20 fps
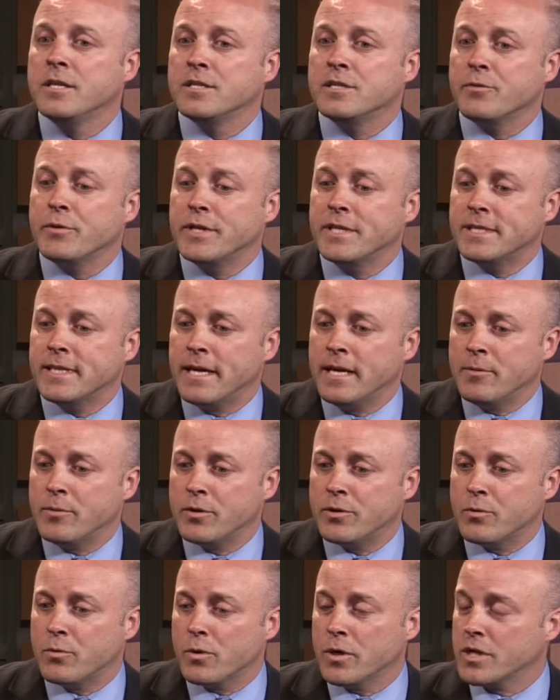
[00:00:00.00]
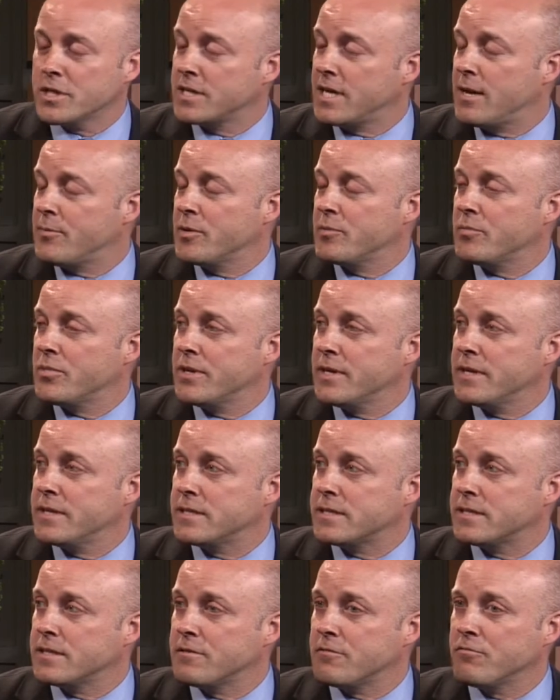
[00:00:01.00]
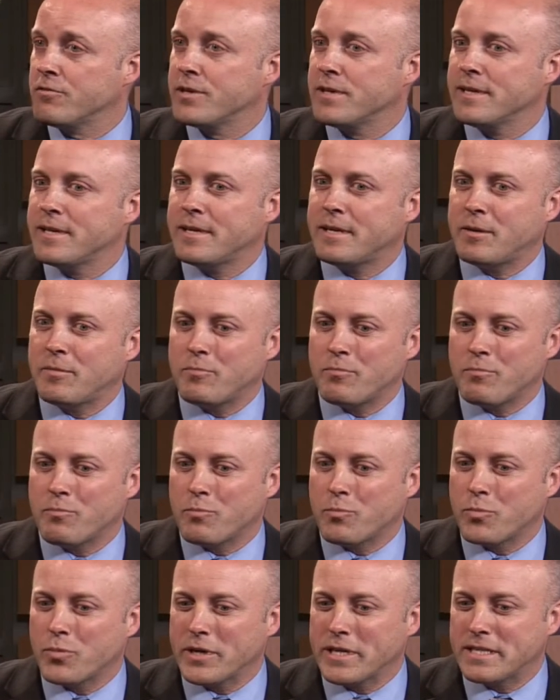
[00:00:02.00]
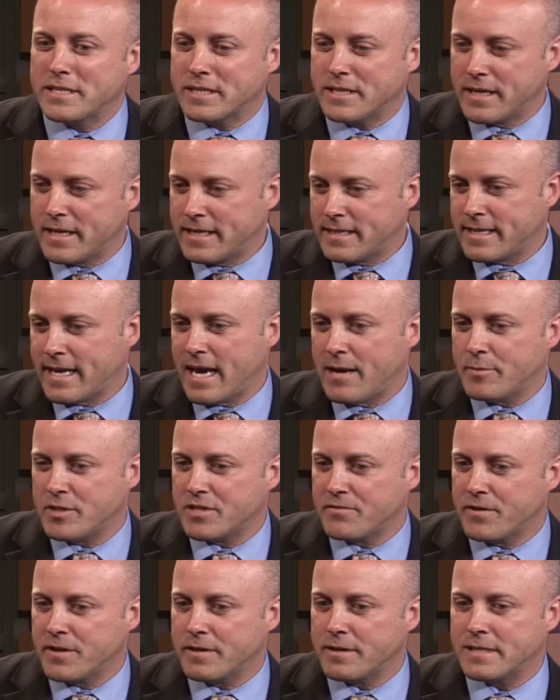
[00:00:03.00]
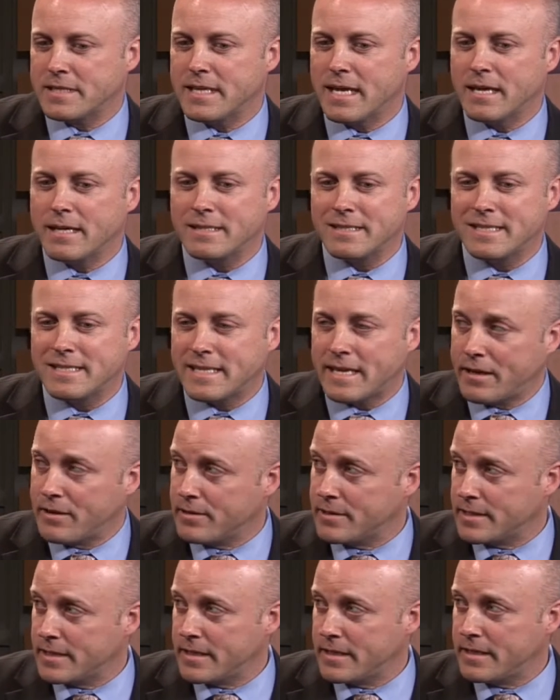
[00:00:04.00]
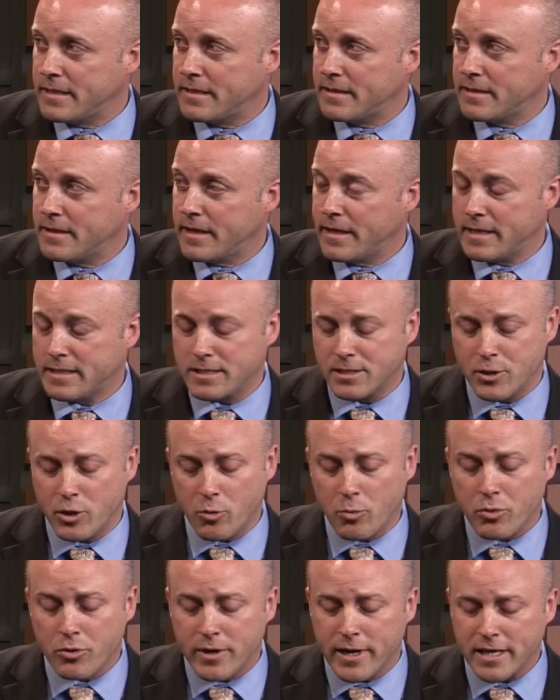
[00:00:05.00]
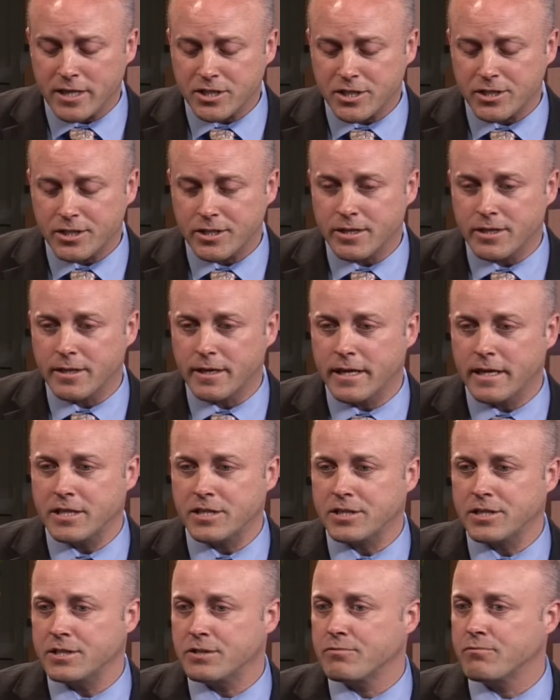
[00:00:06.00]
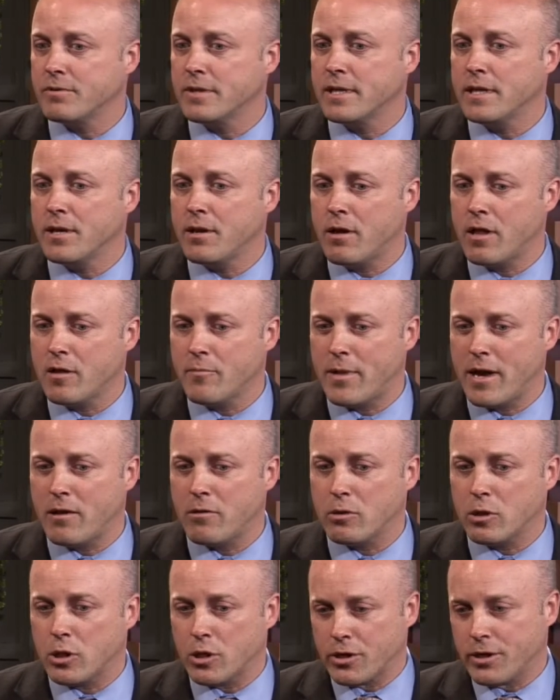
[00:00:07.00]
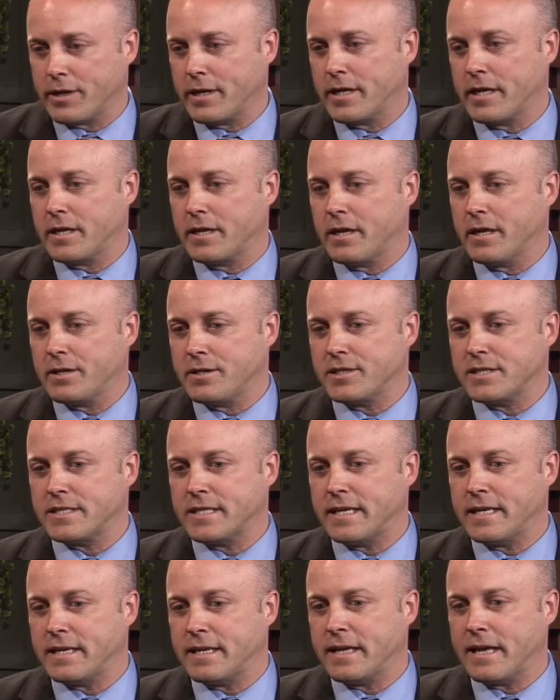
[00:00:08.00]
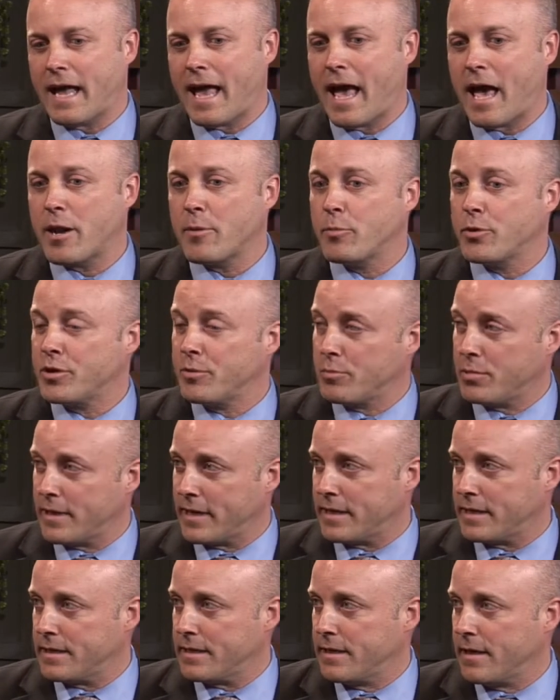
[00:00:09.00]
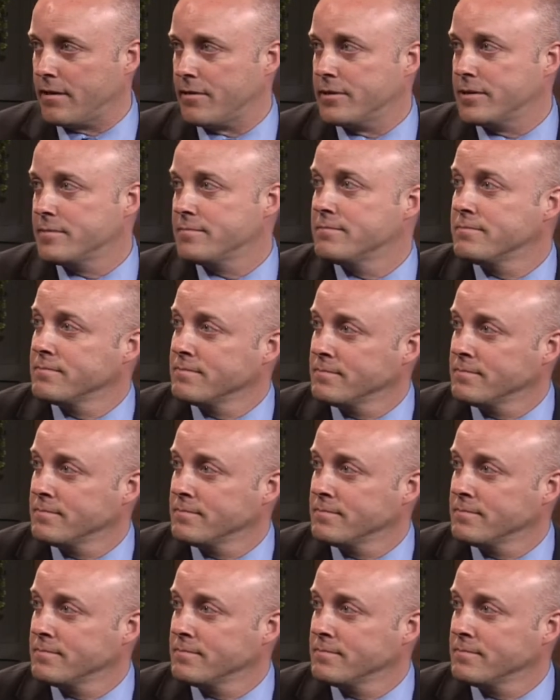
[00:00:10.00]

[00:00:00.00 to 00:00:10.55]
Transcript: So we decided to put a workshop in place that really brings a nice atmosphere. It's non-salesy, it's mm -hmm. no mm-hmm. pressure, it's just really all about learning and understanding how to put a plan together.